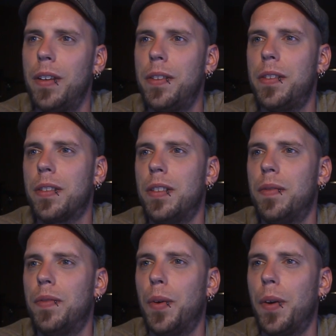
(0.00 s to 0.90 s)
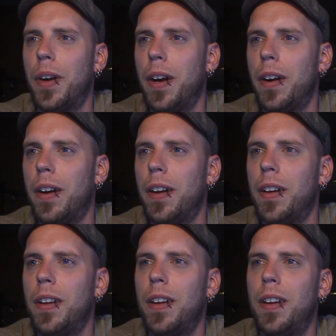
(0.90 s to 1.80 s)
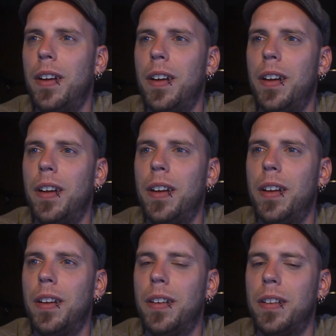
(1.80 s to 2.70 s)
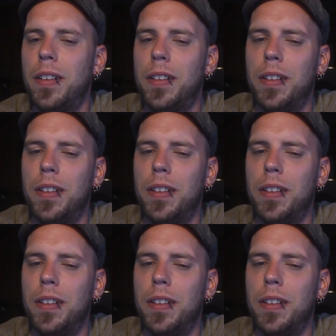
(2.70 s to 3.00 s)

64 era, and